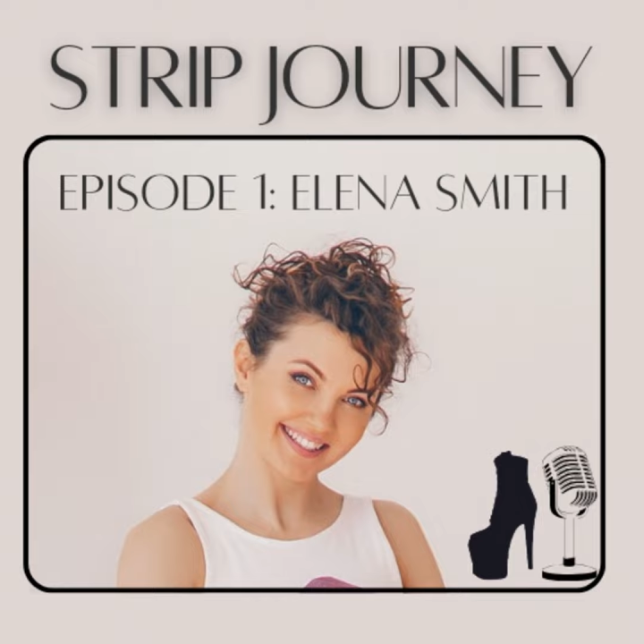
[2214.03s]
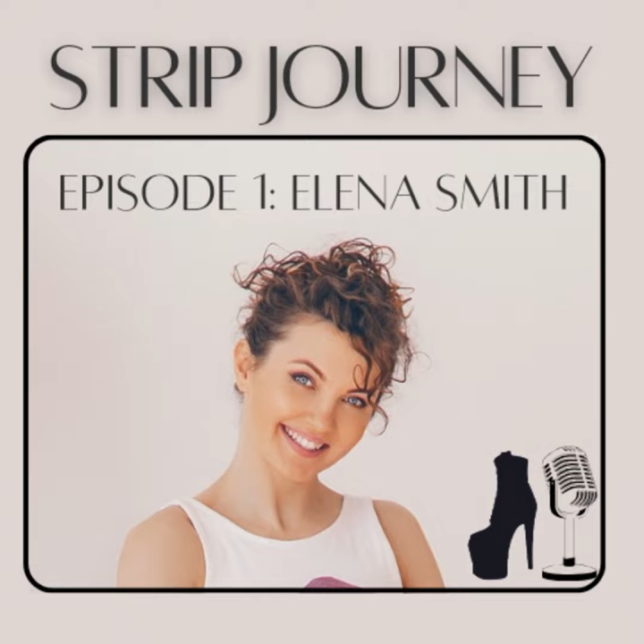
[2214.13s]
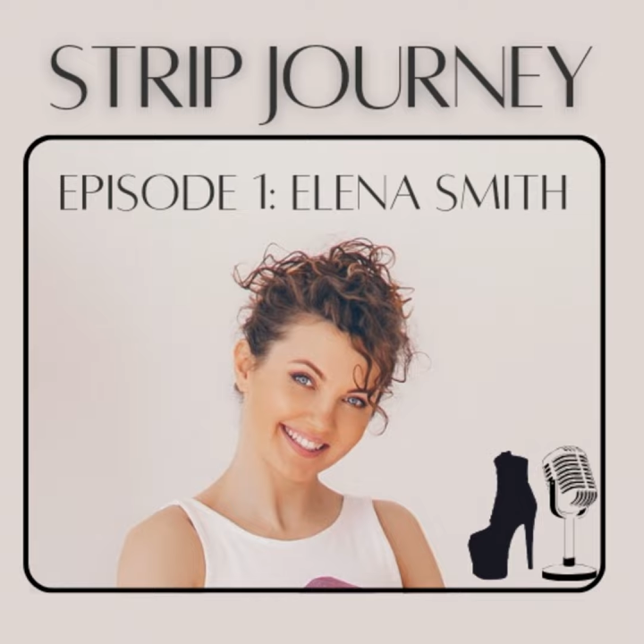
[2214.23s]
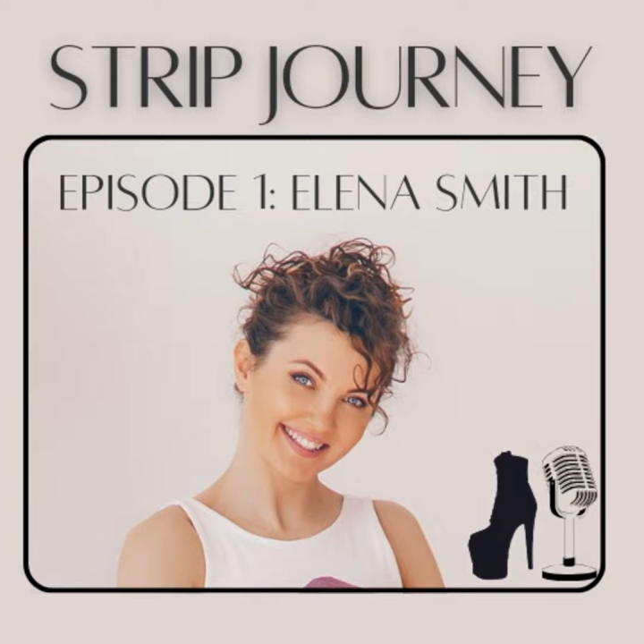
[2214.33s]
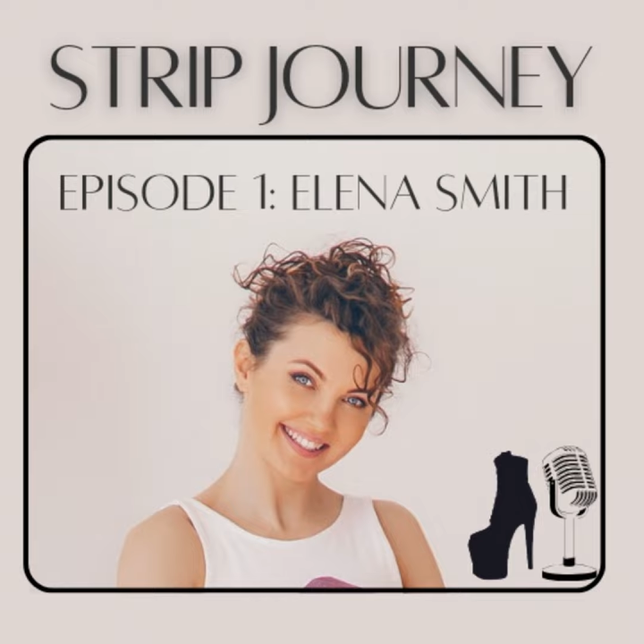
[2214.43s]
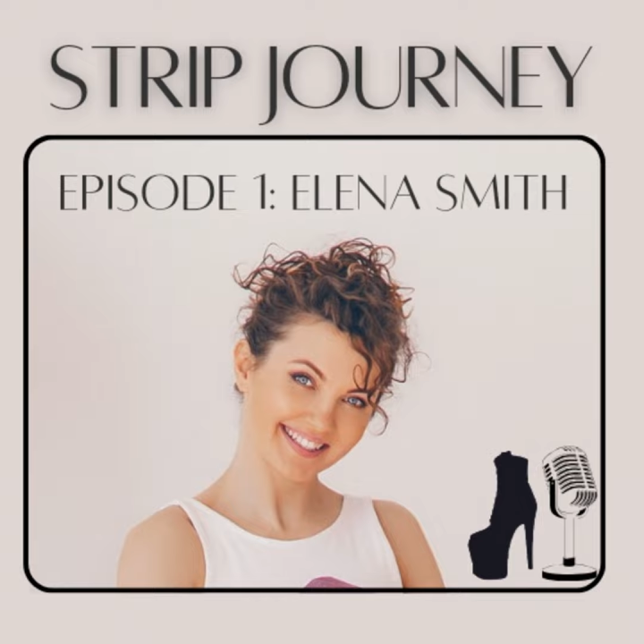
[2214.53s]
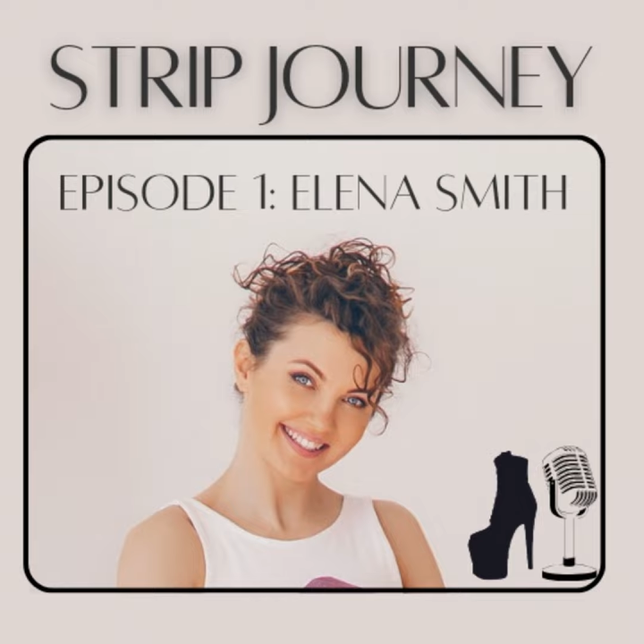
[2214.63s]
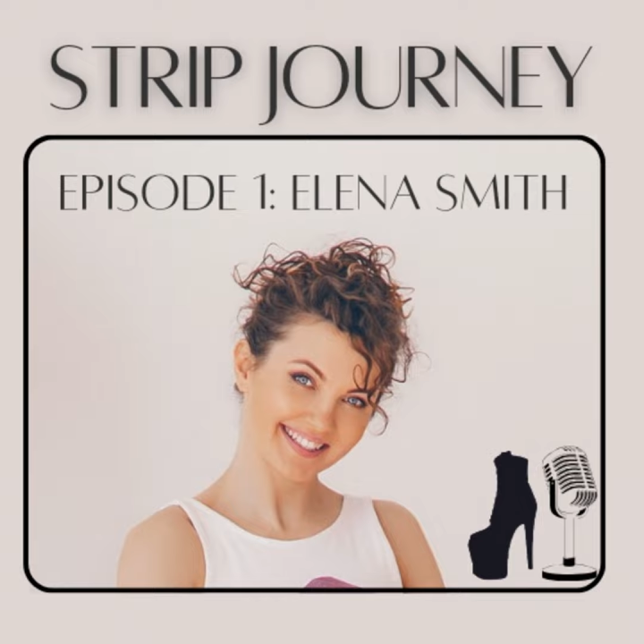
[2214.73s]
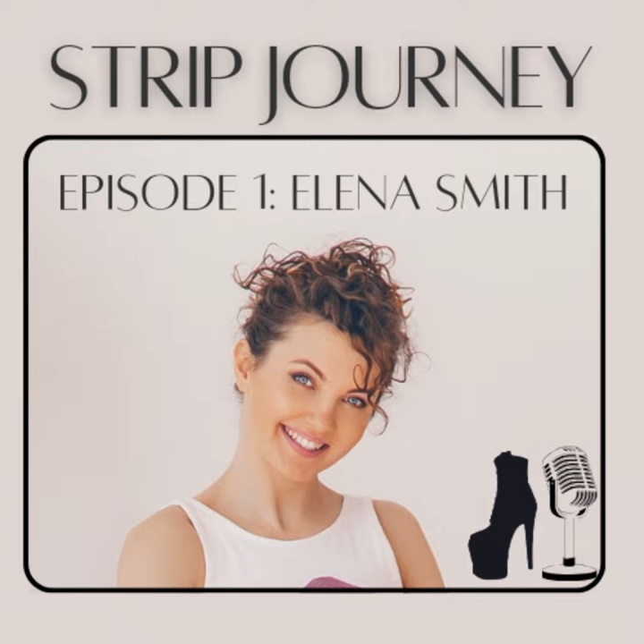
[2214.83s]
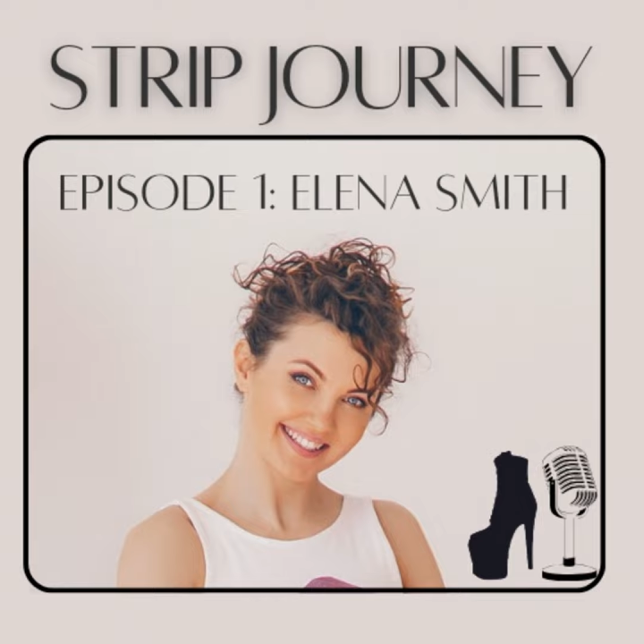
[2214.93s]
true.
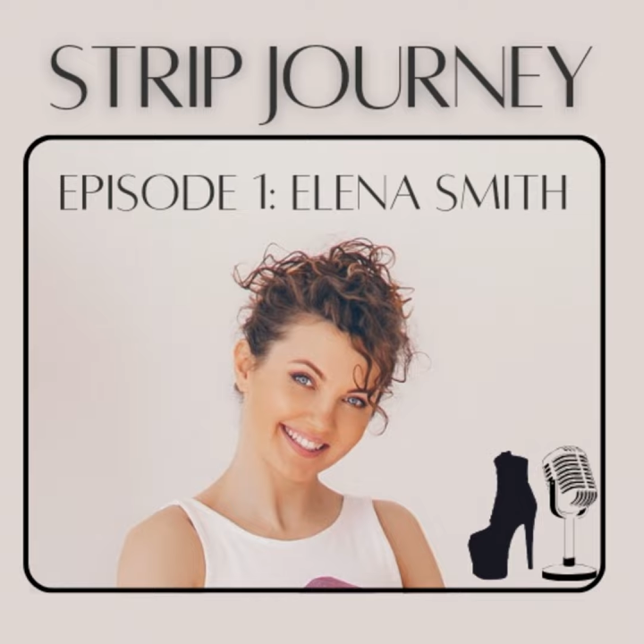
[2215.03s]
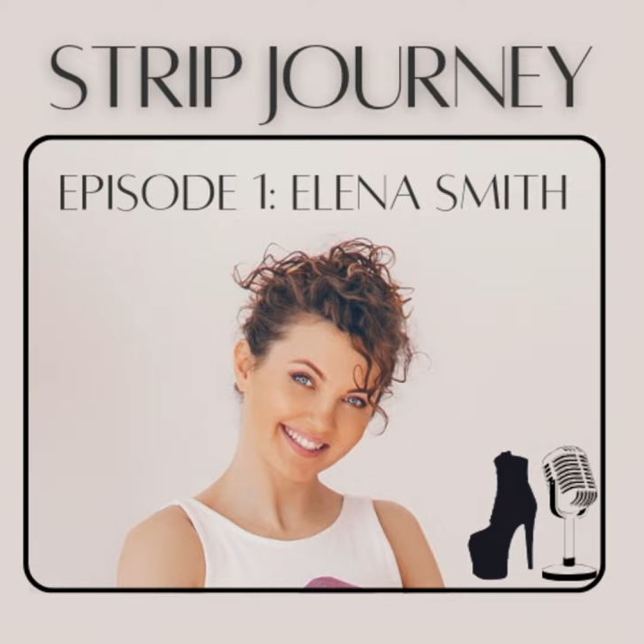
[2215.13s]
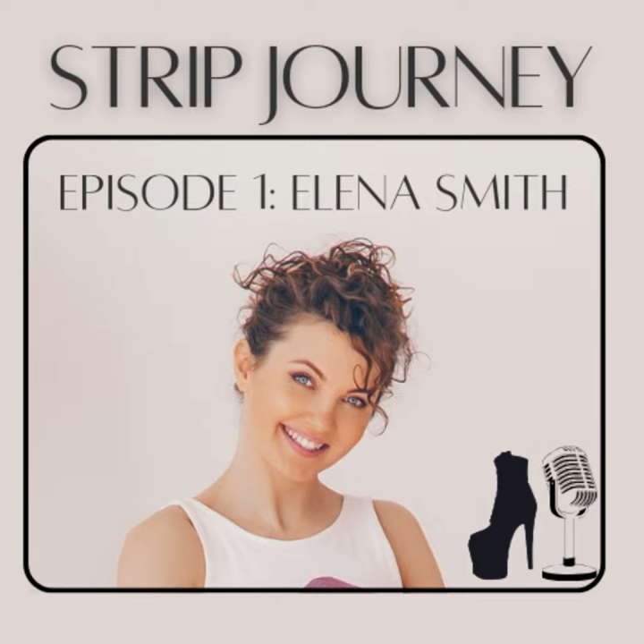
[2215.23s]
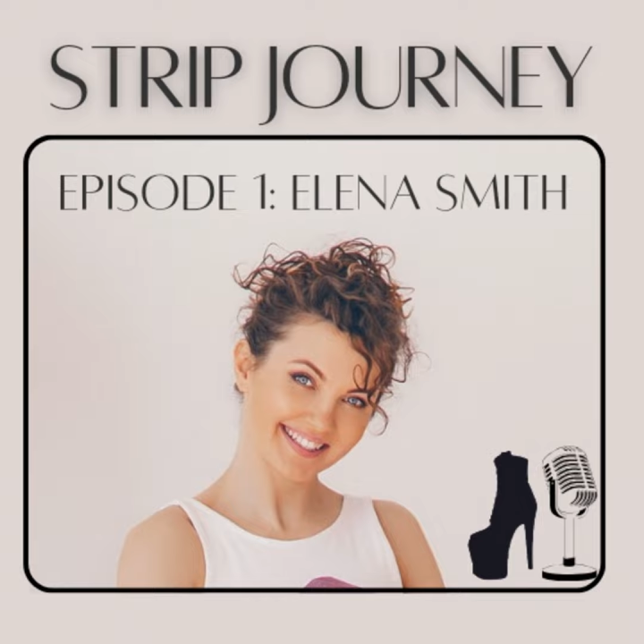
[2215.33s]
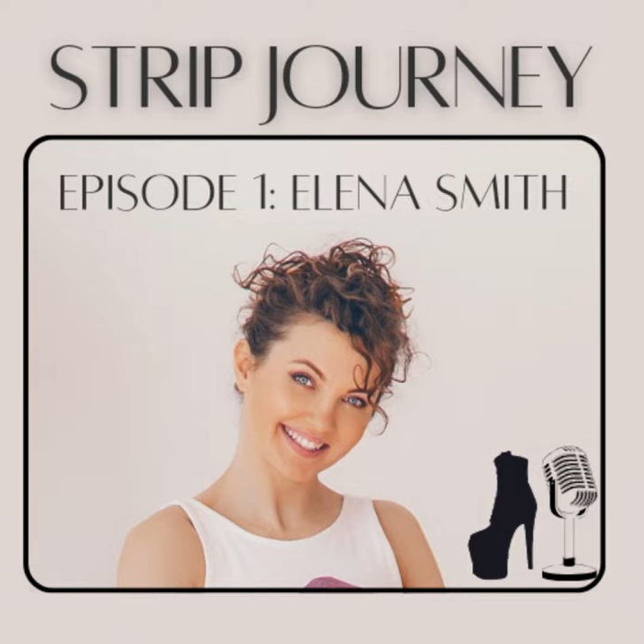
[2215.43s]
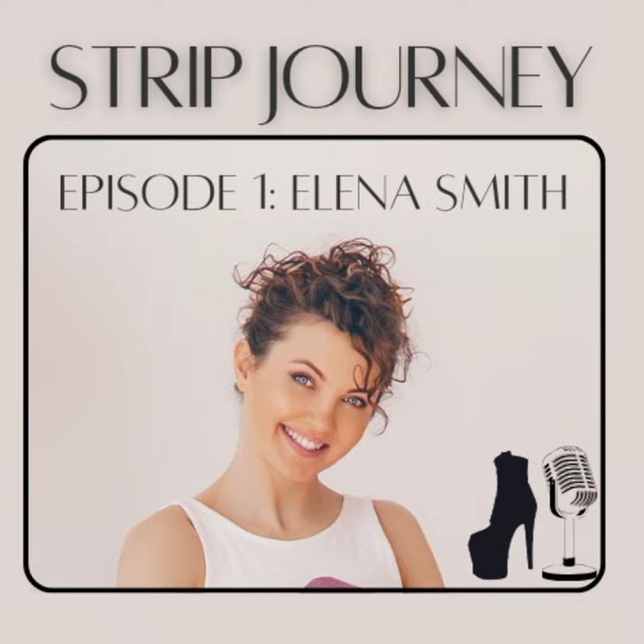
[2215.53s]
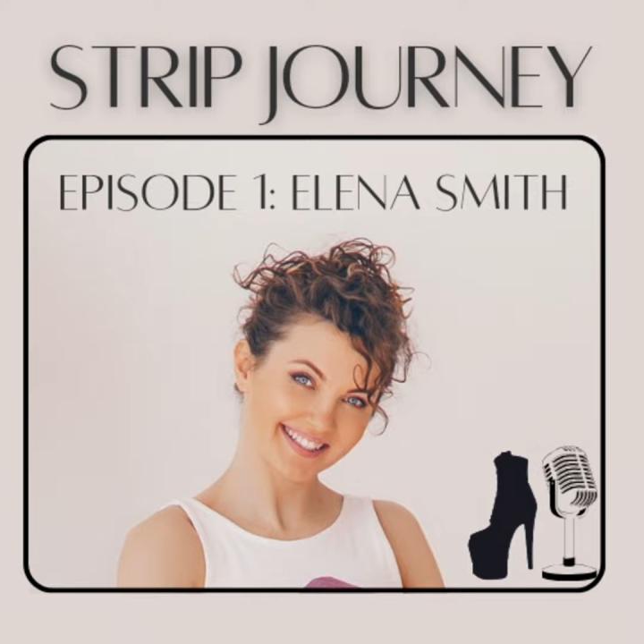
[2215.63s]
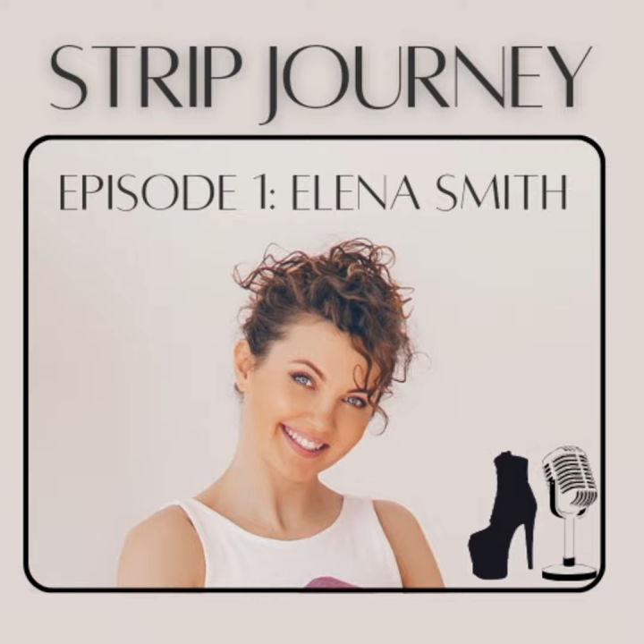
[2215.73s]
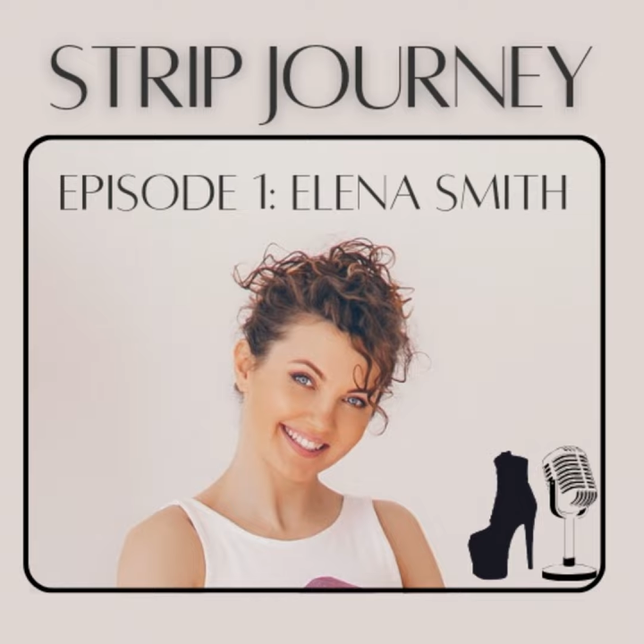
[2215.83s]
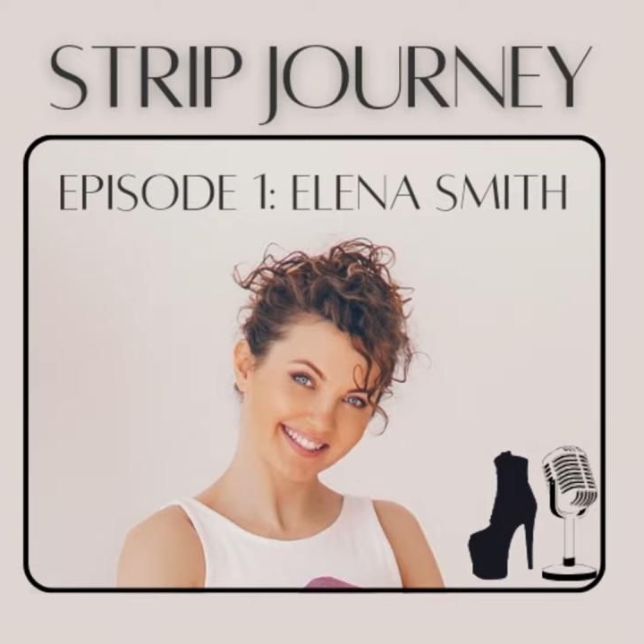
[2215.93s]

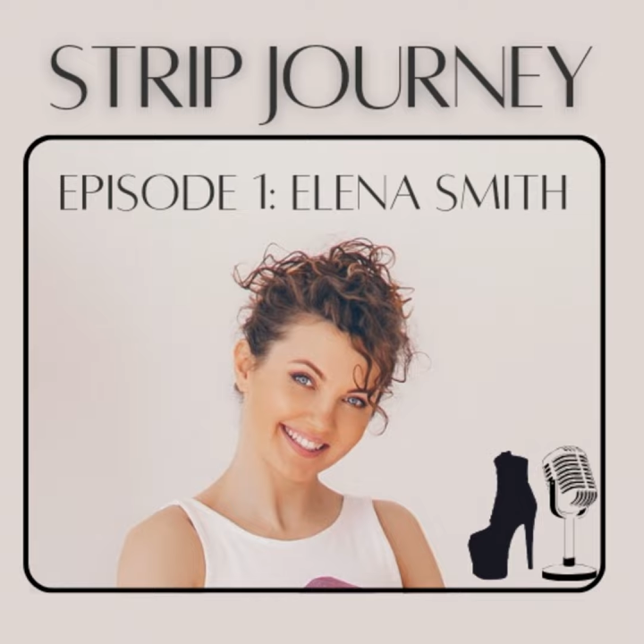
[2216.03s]
So